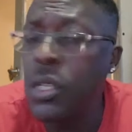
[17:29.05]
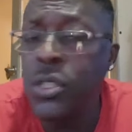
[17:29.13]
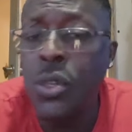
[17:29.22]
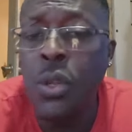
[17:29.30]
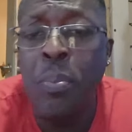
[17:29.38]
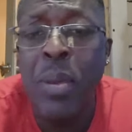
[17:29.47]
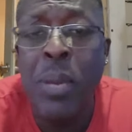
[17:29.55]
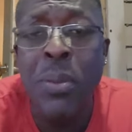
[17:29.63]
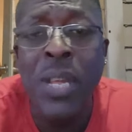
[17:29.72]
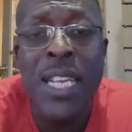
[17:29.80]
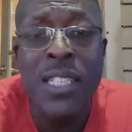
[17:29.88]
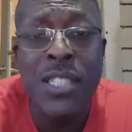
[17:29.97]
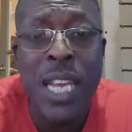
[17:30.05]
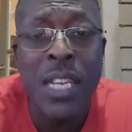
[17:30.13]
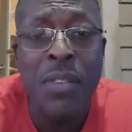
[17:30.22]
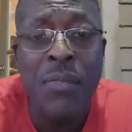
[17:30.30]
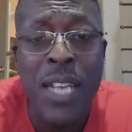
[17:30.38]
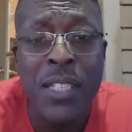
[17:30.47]
So the people that has taken
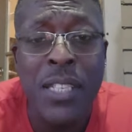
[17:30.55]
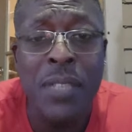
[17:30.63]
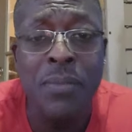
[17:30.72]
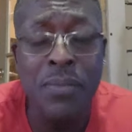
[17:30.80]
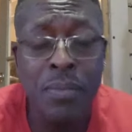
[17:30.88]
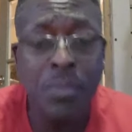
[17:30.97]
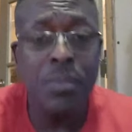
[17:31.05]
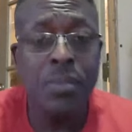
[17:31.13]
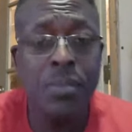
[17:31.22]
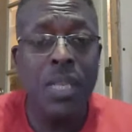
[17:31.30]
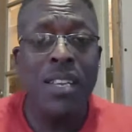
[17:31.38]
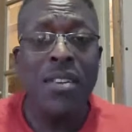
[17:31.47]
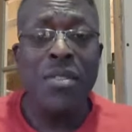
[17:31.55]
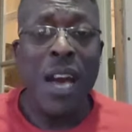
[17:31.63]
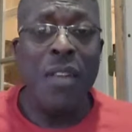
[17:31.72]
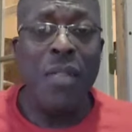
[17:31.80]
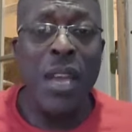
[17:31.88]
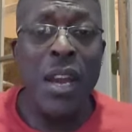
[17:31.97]
the vaccine,
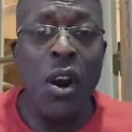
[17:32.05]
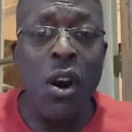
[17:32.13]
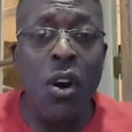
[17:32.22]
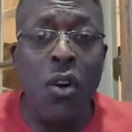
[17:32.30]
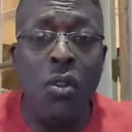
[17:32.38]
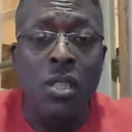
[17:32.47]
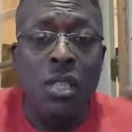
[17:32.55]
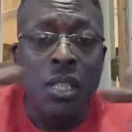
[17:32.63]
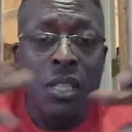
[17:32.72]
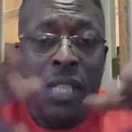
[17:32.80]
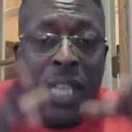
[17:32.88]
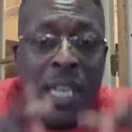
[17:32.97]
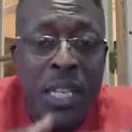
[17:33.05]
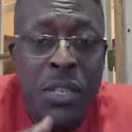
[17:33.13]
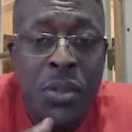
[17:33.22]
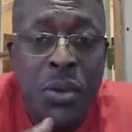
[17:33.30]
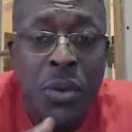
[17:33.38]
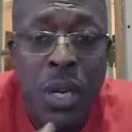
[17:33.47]
now they all get
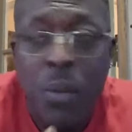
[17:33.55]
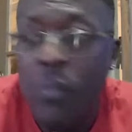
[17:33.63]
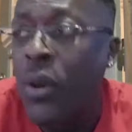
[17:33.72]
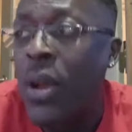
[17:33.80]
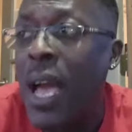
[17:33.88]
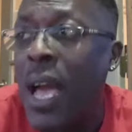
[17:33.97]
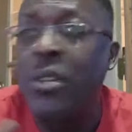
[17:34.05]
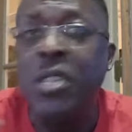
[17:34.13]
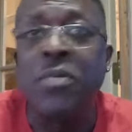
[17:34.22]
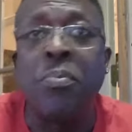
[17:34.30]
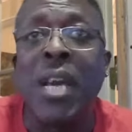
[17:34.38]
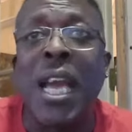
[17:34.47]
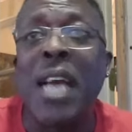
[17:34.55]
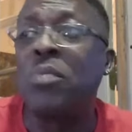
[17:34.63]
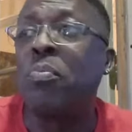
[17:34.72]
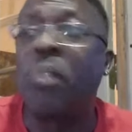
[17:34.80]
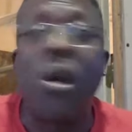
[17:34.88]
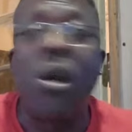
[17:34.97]
into they're having this big ass
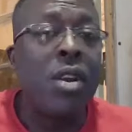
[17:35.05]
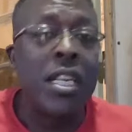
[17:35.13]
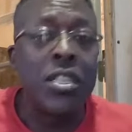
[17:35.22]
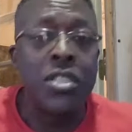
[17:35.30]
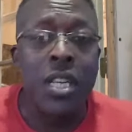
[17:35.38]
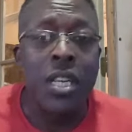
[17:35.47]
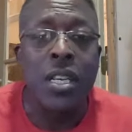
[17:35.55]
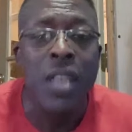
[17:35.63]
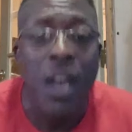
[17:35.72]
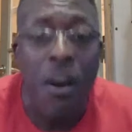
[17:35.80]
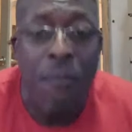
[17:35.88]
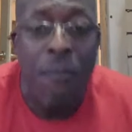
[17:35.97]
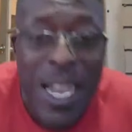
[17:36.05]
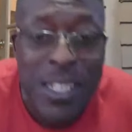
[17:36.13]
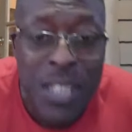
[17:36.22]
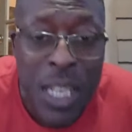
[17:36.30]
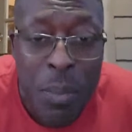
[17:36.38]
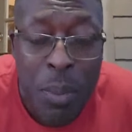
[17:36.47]
party and shit, a
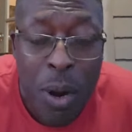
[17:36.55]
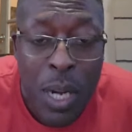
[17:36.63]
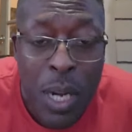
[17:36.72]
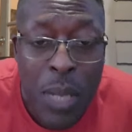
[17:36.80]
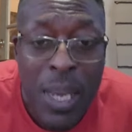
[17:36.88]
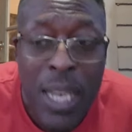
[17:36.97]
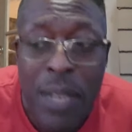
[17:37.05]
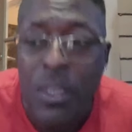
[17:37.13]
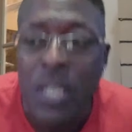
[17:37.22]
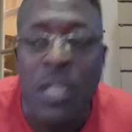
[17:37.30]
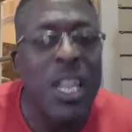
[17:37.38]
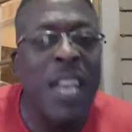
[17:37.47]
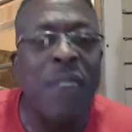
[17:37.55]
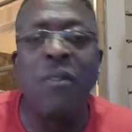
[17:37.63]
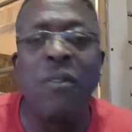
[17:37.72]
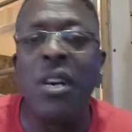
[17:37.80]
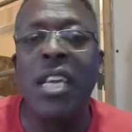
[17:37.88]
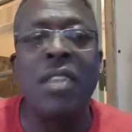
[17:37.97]
vaccine party, man. Like
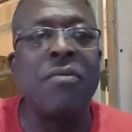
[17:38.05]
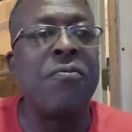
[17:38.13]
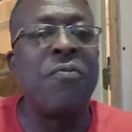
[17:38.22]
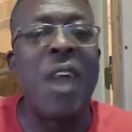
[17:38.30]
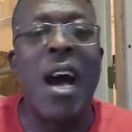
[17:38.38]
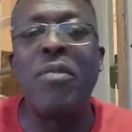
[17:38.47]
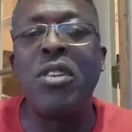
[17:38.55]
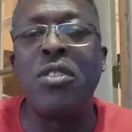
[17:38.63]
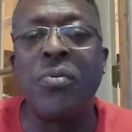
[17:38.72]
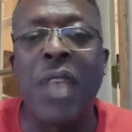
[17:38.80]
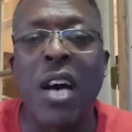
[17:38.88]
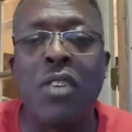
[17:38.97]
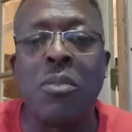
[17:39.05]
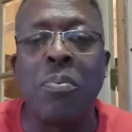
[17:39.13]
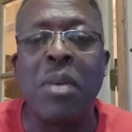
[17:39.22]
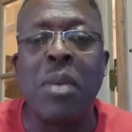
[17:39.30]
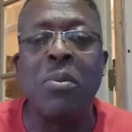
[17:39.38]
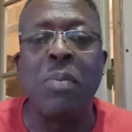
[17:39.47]
fucking 500,000
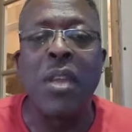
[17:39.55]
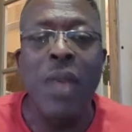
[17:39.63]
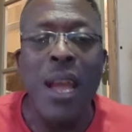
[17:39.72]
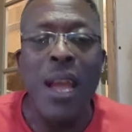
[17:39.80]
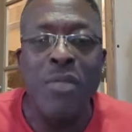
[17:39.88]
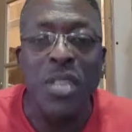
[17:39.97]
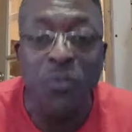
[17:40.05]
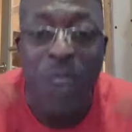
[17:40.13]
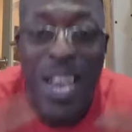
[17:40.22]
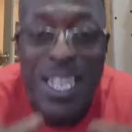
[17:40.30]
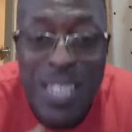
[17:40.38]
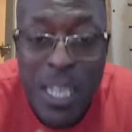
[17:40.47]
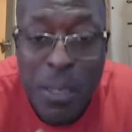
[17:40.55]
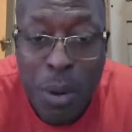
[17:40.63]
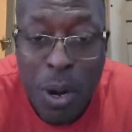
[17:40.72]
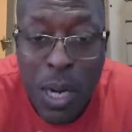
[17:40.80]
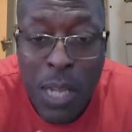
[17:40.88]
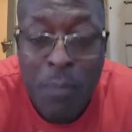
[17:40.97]
people, man. They're having this vaccine
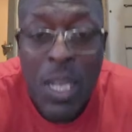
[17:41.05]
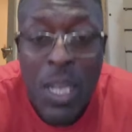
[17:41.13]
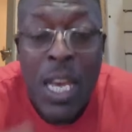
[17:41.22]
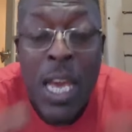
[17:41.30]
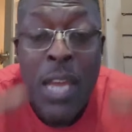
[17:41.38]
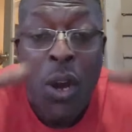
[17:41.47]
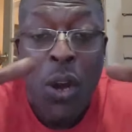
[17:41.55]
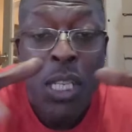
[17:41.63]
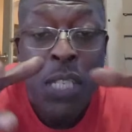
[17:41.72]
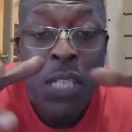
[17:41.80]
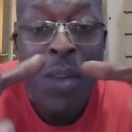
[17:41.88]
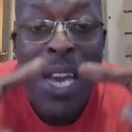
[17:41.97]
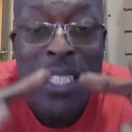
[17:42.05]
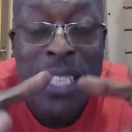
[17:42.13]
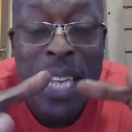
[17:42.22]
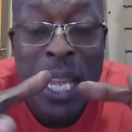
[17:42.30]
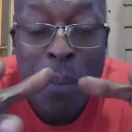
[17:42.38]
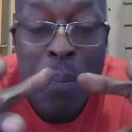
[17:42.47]
party. And all these
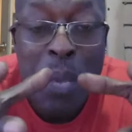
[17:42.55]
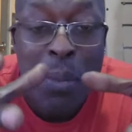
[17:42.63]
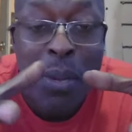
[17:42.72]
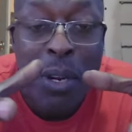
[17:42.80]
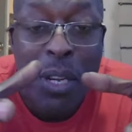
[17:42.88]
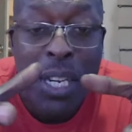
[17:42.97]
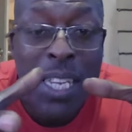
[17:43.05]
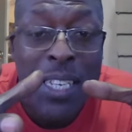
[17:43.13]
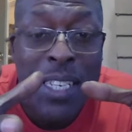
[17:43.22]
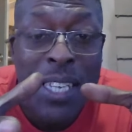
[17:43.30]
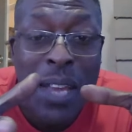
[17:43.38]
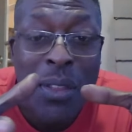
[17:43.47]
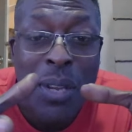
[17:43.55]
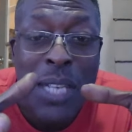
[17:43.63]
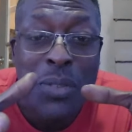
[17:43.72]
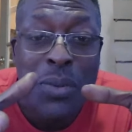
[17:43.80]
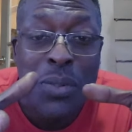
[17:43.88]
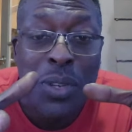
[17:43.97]
vaccinated people are going to get together, and
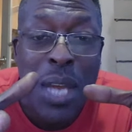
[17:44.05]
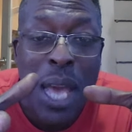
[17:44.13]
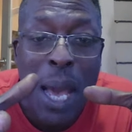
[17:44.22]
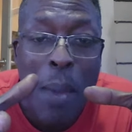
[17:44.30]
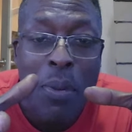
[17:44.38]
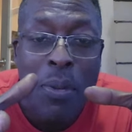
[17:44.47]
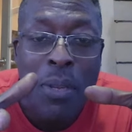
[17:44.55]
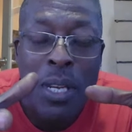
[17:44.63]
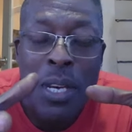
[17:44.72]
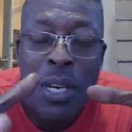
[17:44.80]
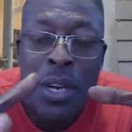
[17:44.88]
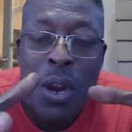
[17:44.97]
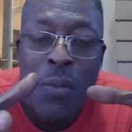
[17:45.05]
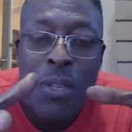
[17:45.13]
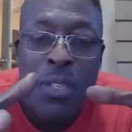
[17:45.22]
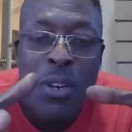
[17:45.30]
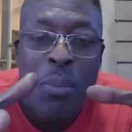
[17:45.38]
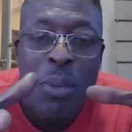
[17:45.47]
guess what's going to happen? COVID
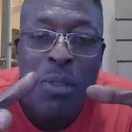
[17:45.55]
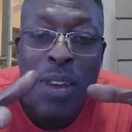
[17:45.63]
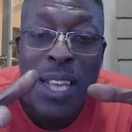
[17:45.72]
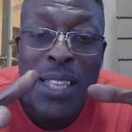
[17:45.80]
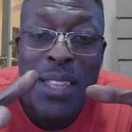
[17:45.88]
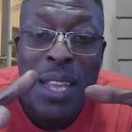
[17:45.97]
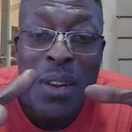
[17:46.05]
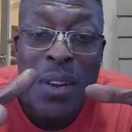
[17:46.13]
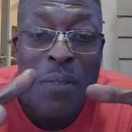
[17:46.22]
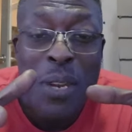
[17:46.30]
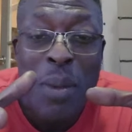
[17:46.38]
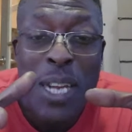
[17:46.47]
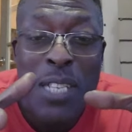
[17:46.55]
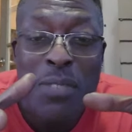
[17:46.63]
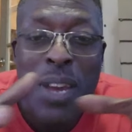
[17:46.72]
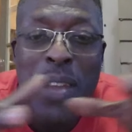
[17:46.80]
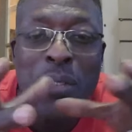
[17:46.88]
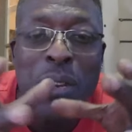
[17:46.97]
is going to be right there. And if anybody's
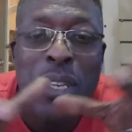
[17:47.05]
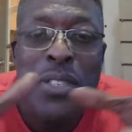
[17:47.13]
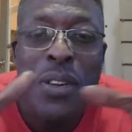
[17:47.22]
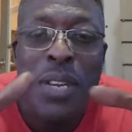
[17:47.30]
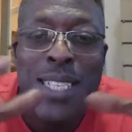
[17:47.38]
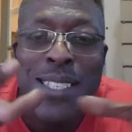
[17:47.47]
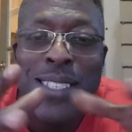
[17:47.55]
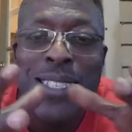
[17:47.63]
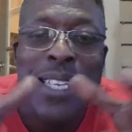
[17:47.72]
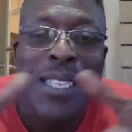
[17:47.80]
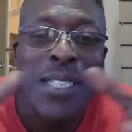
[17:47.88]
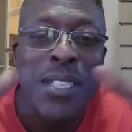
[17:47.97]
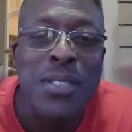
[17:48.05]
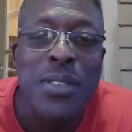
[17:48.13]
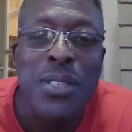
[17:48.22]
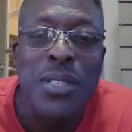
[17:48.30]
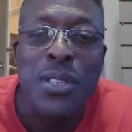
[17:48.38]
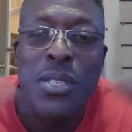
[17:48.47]
around, they're going to start getting sick, and this shit's
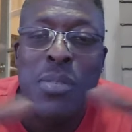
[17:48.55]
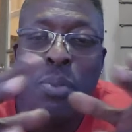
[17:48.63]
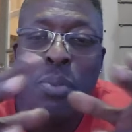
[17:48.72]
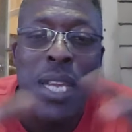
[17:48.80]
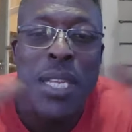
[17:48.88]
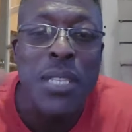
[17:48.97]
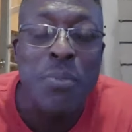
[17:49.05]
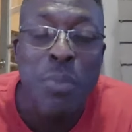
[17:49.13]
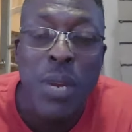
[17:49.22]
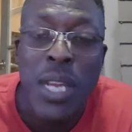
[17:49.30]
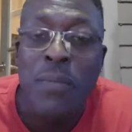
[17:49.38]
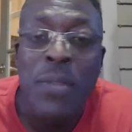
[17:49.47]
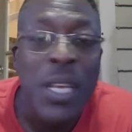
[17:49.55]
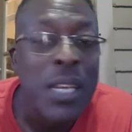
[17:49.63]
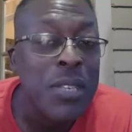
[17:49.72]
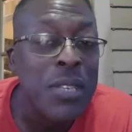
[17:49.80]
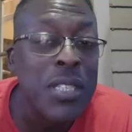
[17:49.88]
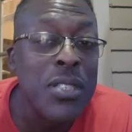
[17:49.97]
going to start spreading and spreading.
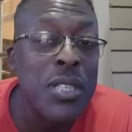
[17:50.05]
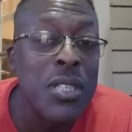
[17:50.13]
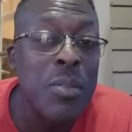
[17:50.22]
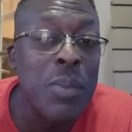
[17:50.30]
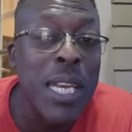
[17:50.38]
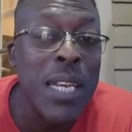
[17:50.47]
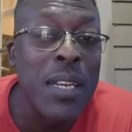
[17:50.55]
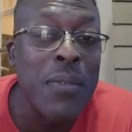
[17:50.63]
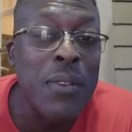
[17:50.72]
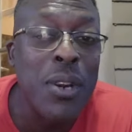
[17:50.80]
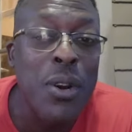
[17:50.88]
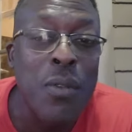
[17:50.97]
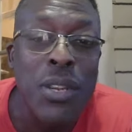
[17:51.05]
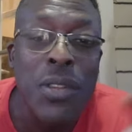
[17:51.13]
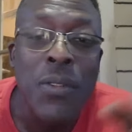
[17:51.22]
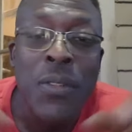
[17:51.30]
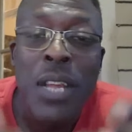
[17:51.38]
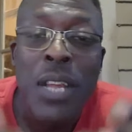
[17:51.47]
This is just the beginning of COVID.
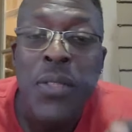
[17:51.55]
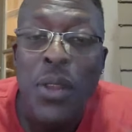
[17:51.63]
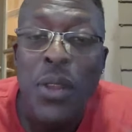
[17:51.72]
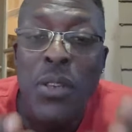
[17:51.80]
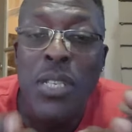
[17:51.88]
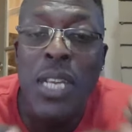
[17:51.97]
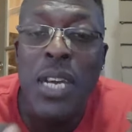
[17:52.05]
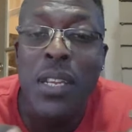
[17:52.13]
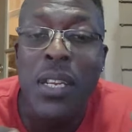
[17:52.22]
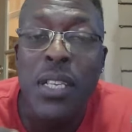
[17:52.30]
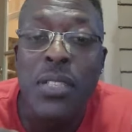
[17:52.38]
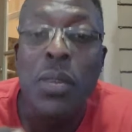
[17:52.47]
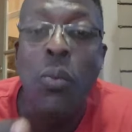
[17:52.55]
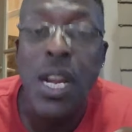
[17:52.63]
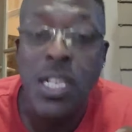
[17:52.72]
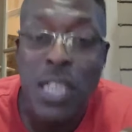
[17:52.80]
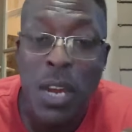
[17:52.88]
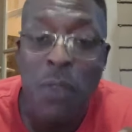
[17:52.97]
They're telling us to
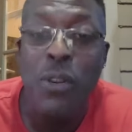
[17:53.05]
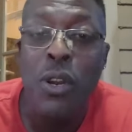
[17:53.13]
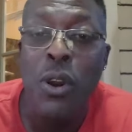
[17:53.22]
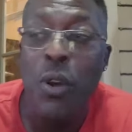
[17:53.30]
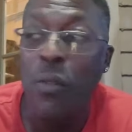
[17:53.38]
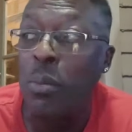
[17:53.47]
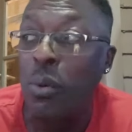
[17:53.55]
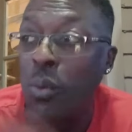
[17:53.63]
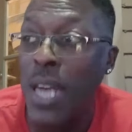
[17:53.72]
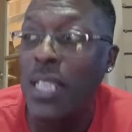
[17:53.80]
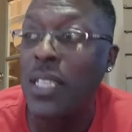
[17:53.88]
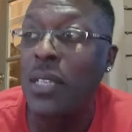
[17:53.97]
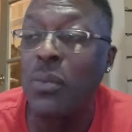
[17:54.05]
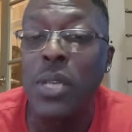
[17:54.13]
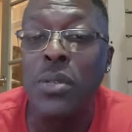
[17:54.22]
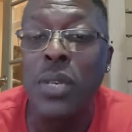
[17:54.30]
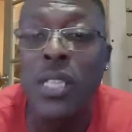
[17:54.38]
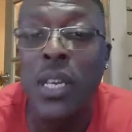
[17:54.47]
watch out for COVID, but watch it.
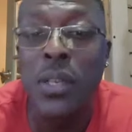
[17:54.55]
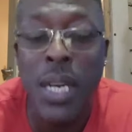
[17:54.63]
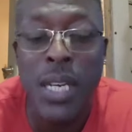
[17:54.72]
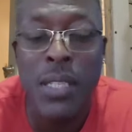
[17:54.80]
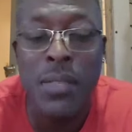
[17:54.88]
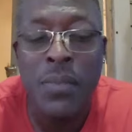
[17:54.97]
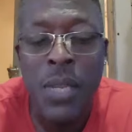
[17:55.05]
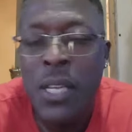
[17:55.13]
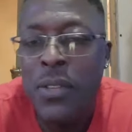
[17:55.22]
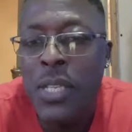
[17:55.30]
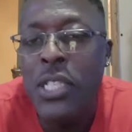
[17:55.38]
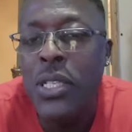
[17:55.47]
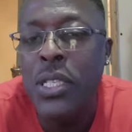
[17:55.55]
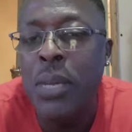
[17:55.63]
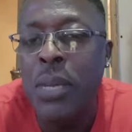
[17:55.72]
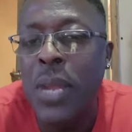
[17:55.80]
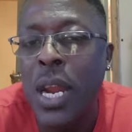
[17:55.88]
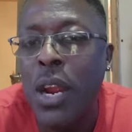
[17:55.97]
Watch what I tell you guys. This is just
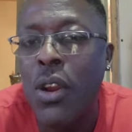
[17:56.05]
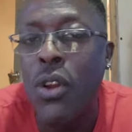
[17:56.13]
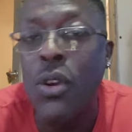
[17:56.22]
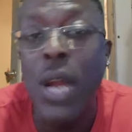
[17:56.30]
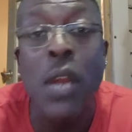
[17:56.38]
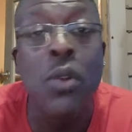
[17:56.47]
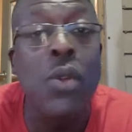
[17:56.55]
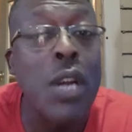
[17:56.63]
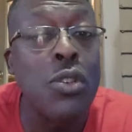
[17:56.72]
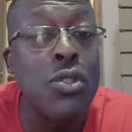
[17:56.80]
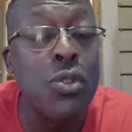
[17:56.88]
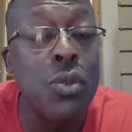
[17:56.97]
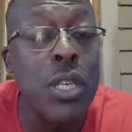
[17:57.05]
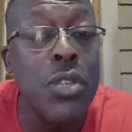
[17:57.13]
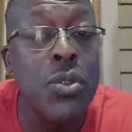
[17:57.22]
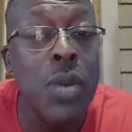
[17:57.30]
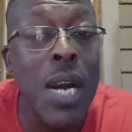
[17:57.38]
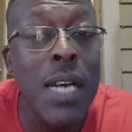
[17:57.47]
something that I heard. I don't know how true it is,
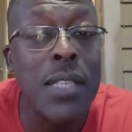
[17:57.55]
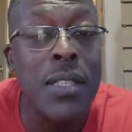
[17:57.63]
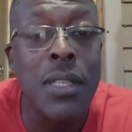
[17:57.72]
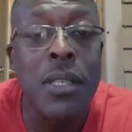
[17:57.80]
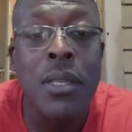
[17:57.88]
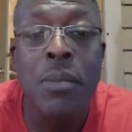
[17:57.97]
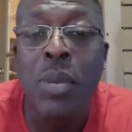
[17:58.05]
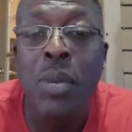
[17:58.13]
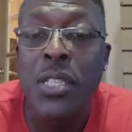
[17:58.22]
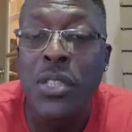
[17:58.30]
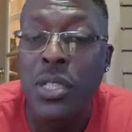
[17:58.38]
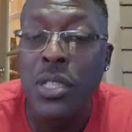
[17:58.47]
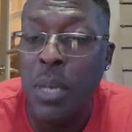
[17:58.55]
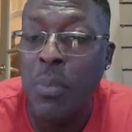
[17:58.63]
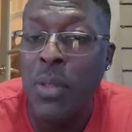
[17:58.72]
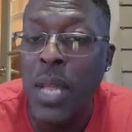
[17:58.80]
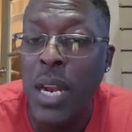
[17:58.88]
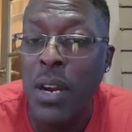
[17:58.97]
you guys, but it's just
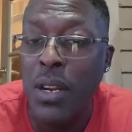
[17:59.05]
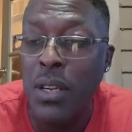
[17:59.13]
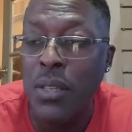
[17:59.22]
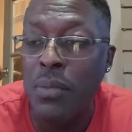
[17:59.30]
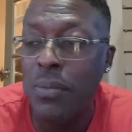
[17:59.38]
something that I heard.